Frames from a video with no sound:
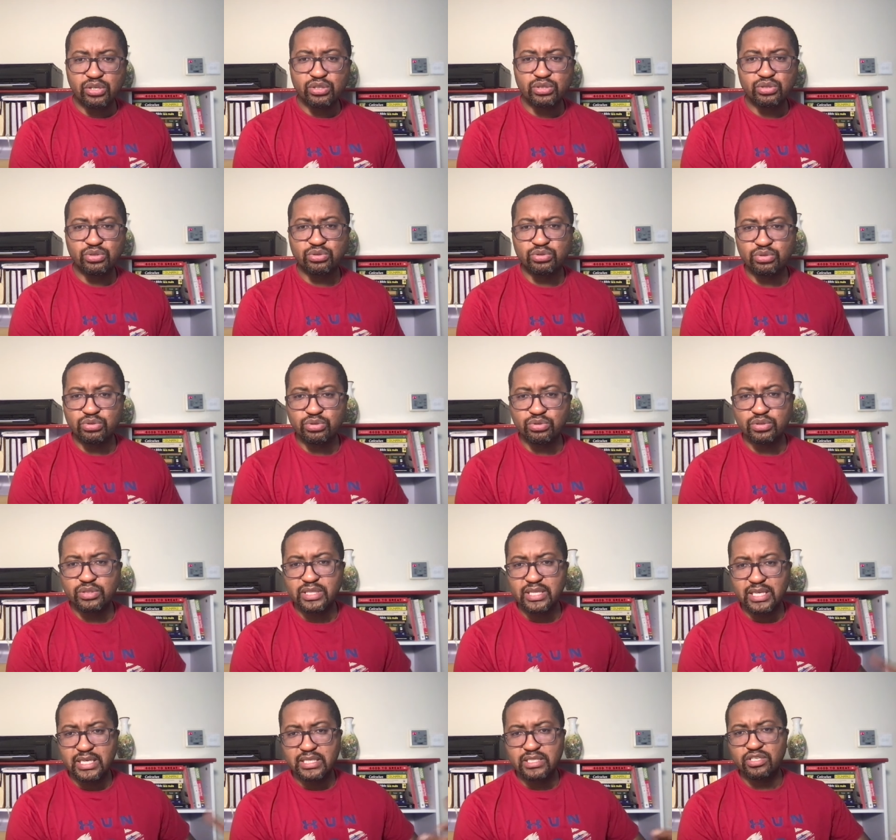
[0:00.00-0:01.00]
to
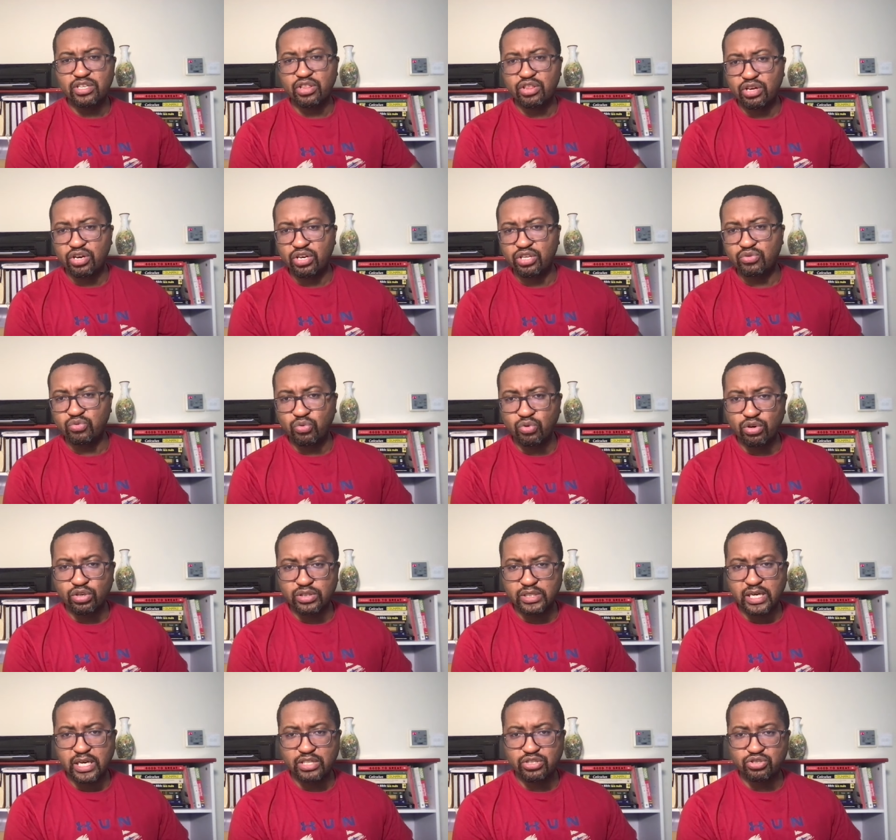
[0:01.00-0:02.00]
these third
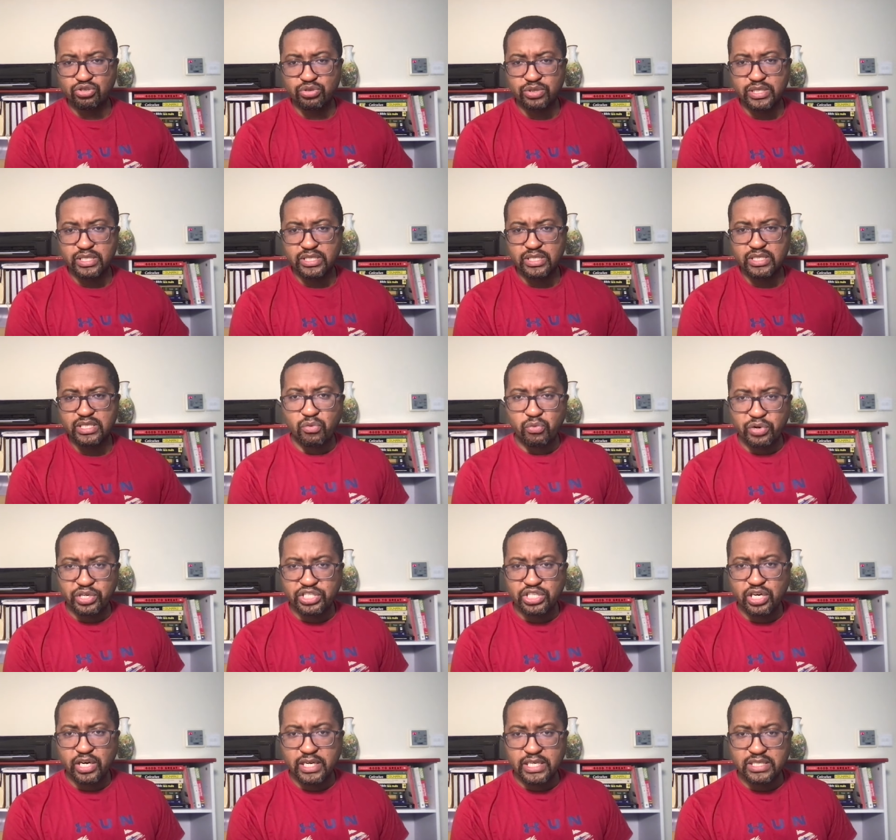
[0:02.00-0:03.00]
world countries which
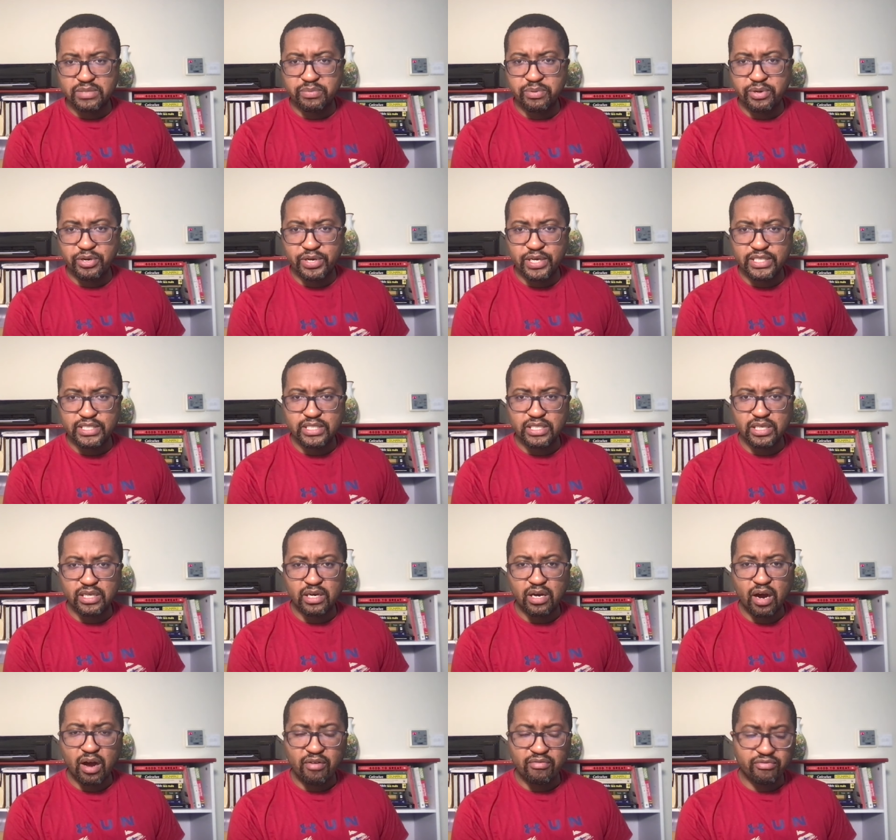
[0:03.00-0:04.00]
are experiencing
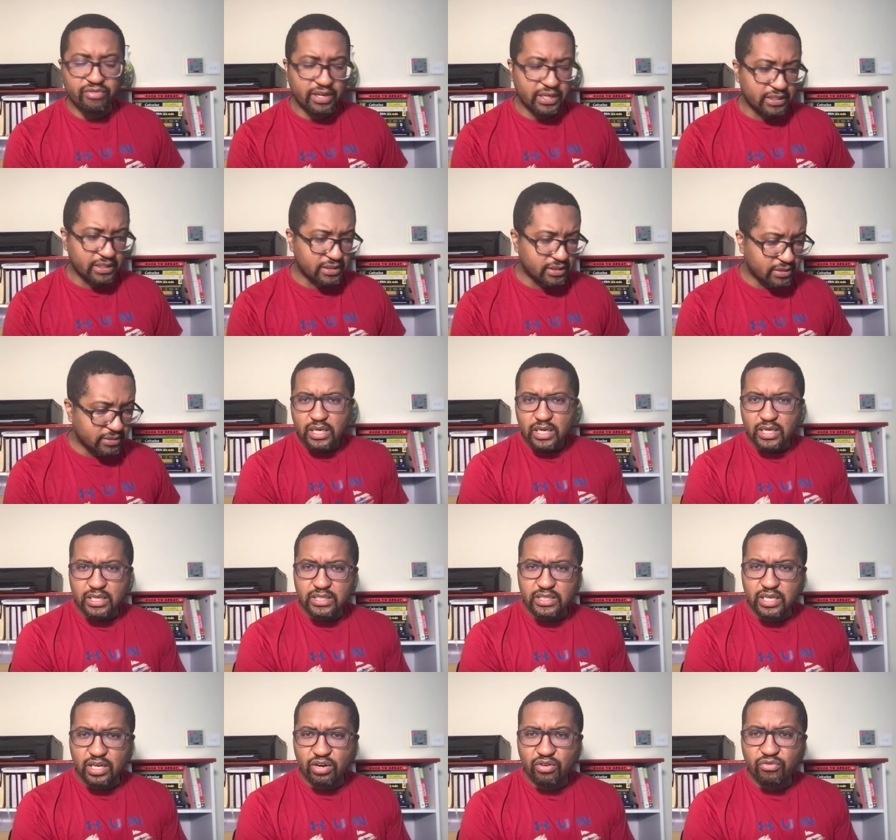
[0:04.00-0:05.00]
conflict.
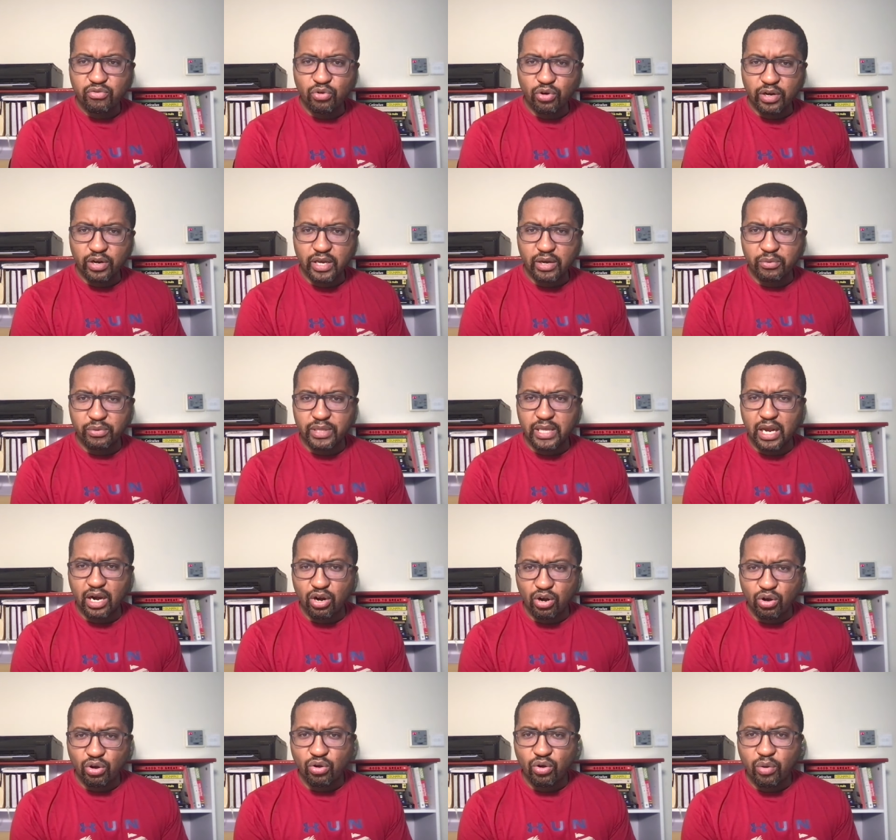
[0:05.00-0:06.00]
Instead of working with their
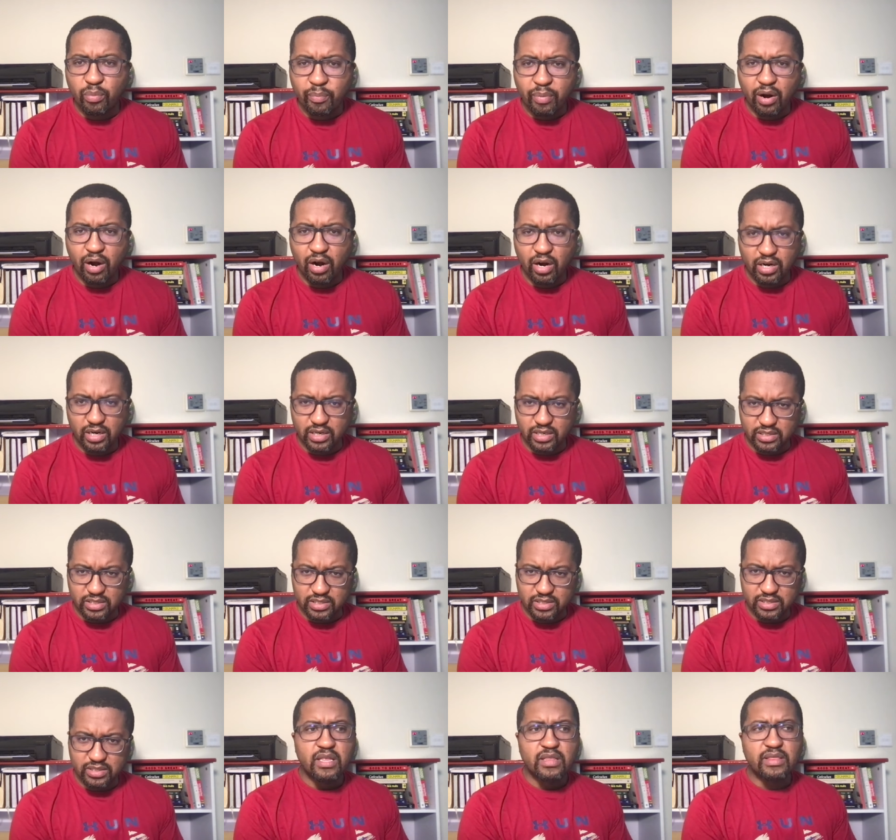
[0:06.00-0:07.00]
local
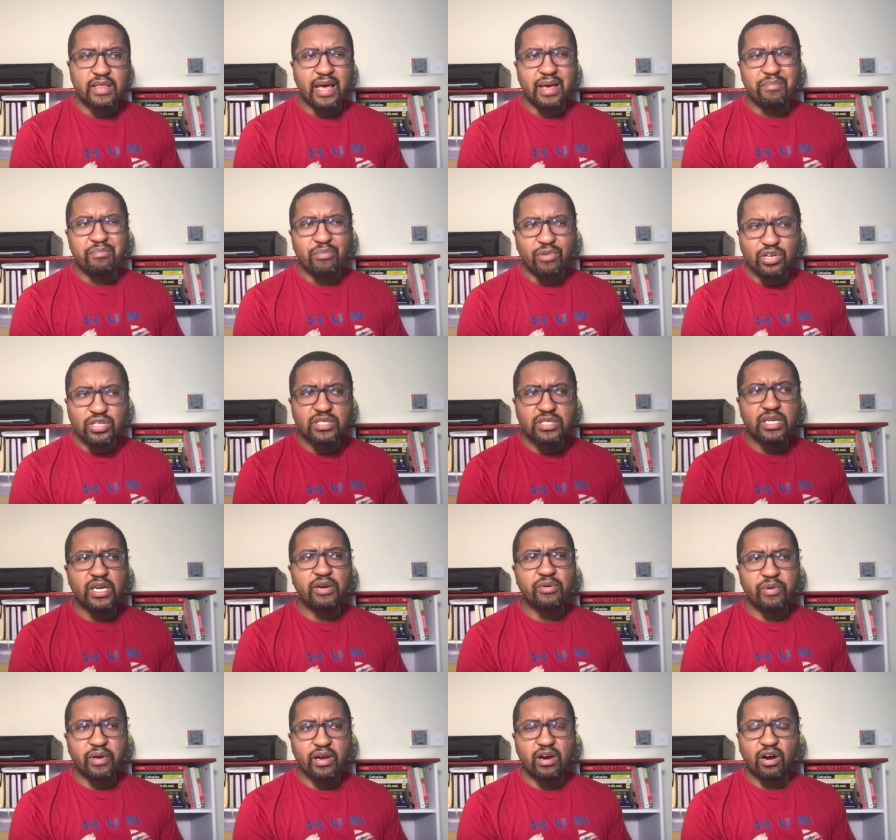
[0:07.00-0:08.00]
partners, they mostly
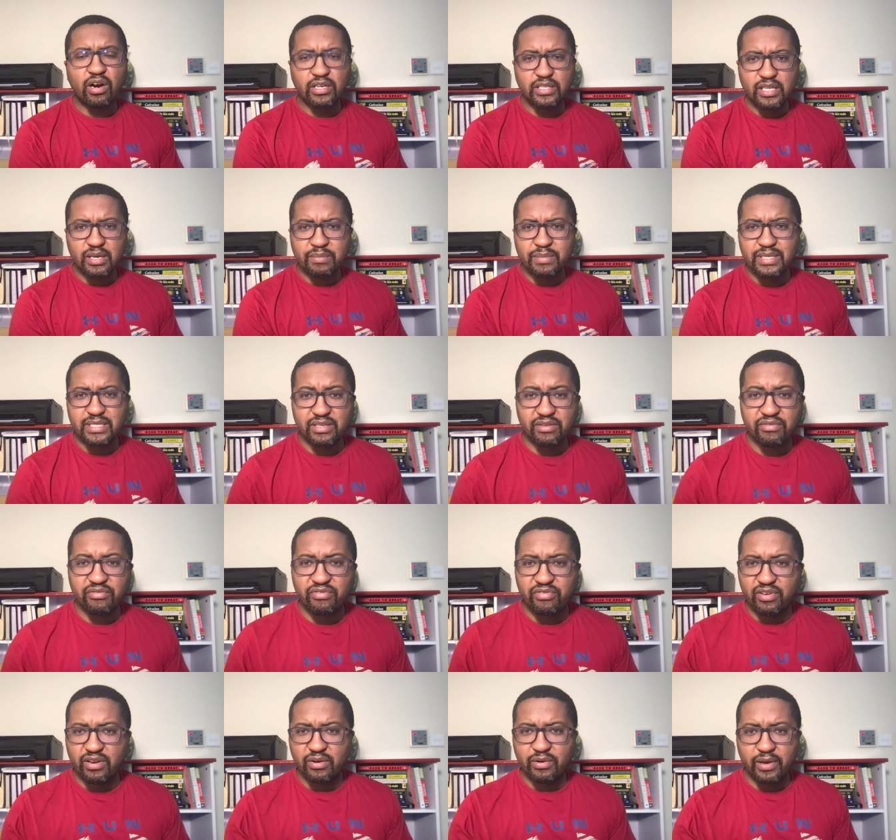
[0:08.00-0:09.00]
regard them as
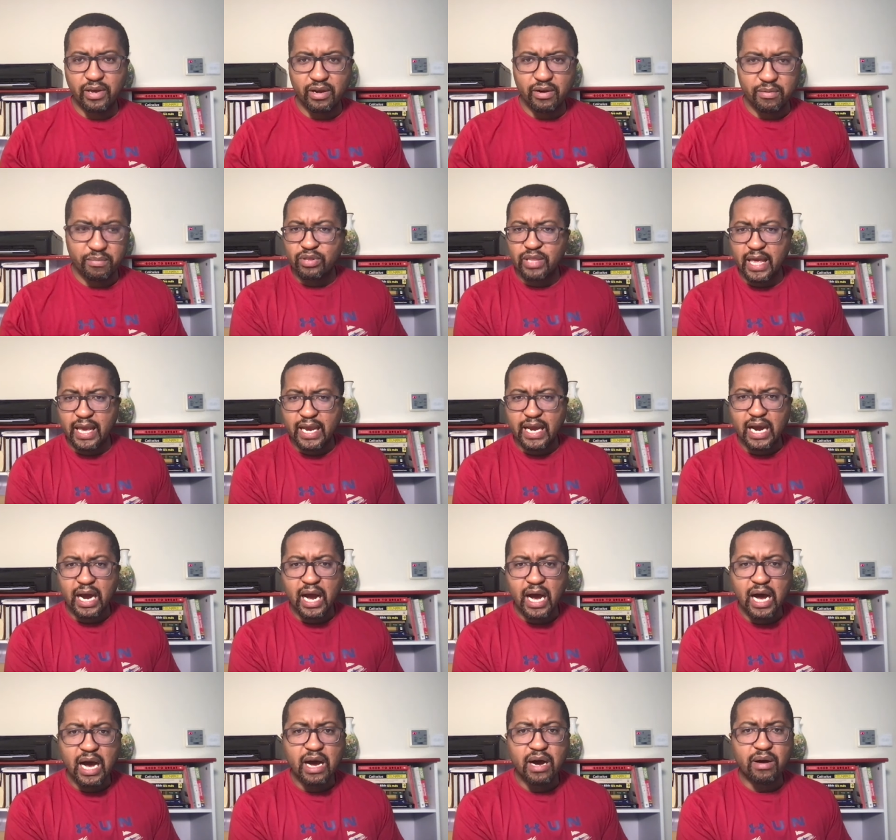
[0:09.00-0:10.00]
inferior. They
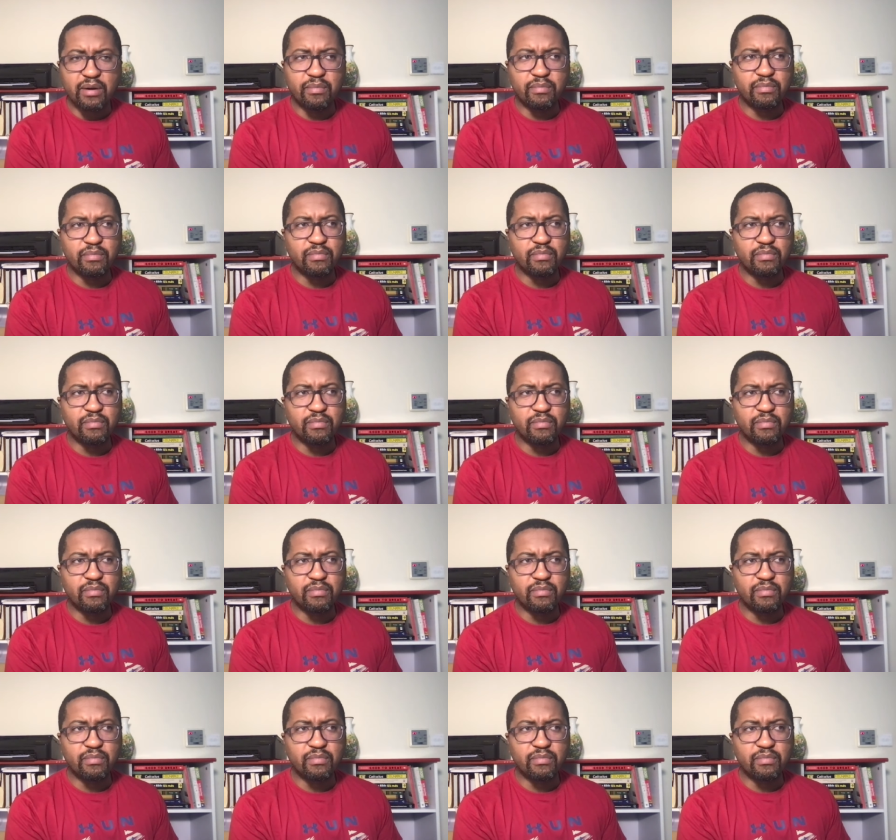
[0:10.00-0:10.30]
come